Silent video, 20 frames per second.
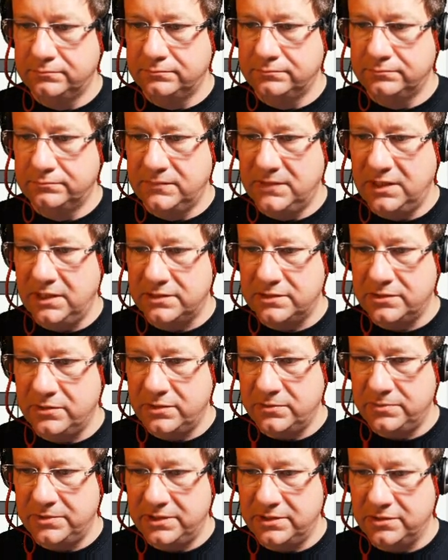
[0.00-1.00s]
Yeah, so
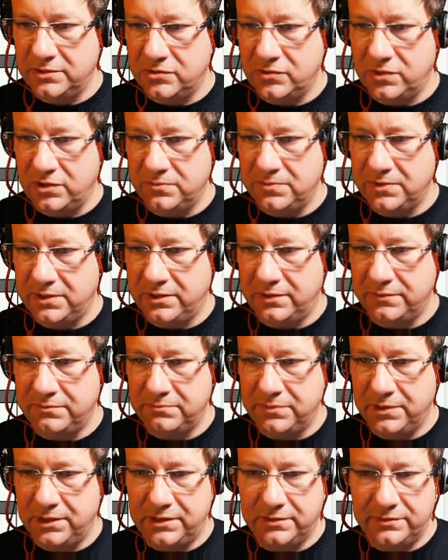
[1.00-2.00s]
anybody can crowbar
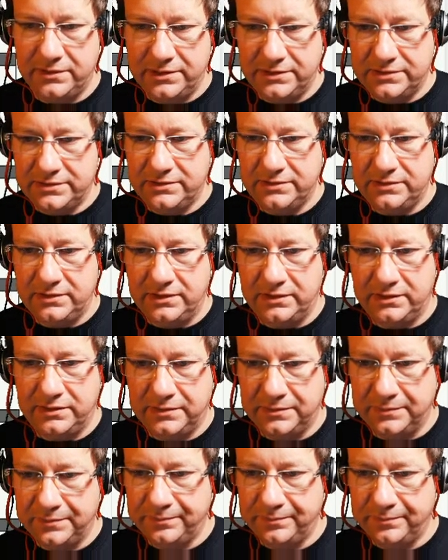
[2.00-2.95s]
bar it. I'm